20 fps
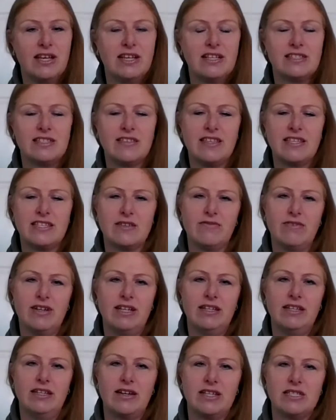So there's a
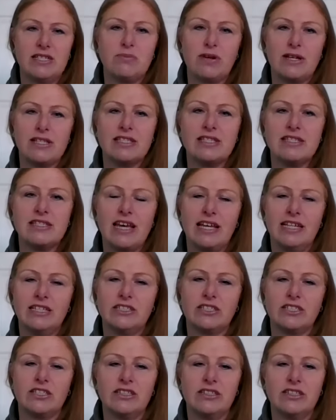really nice
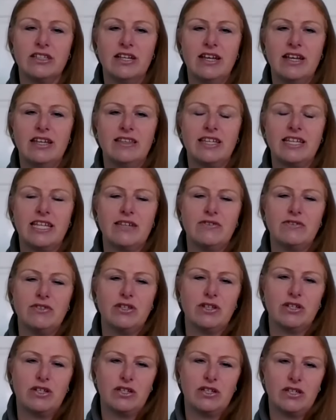presentation that gives
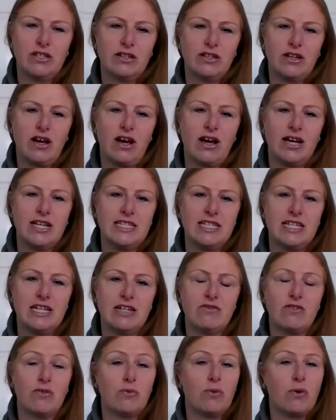you a good idea
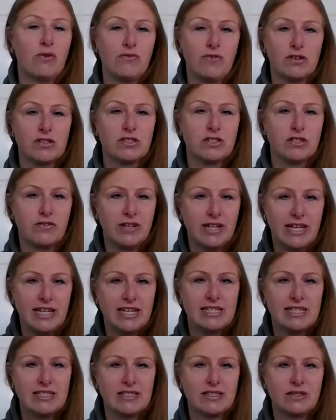of what fostering
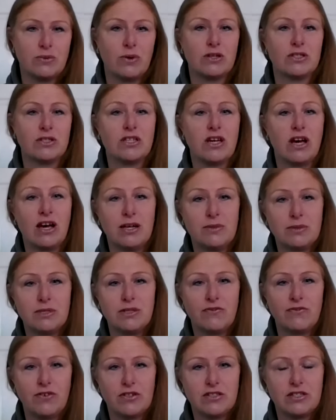is, what types
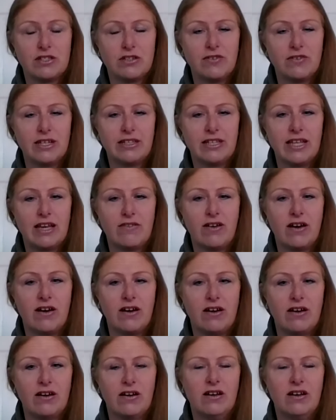of fostering there
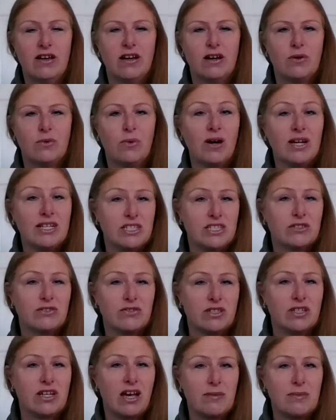are, why
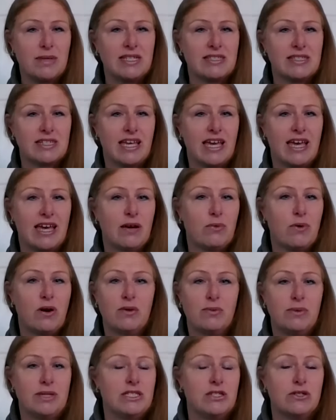children come into care, why
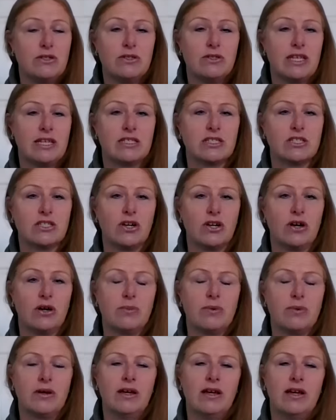we do this
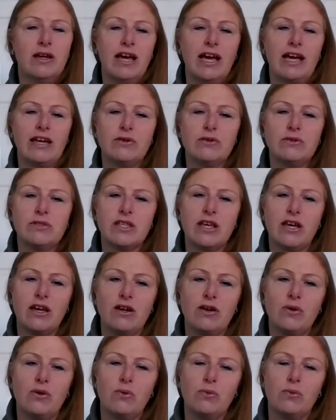job, and
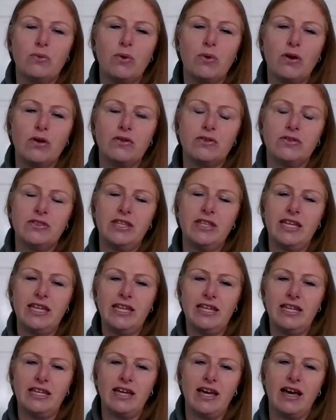also what
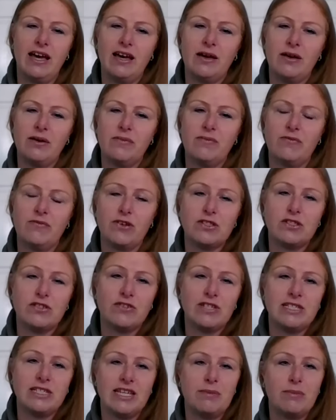the
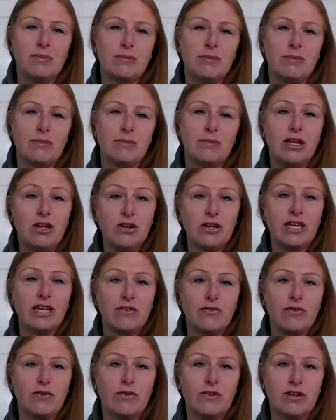fostering team are looking
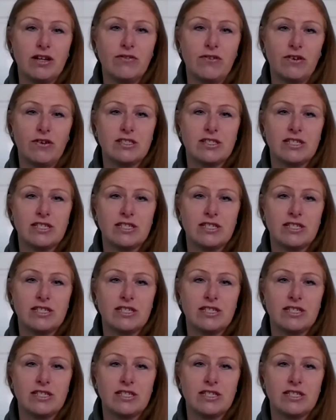for in a foster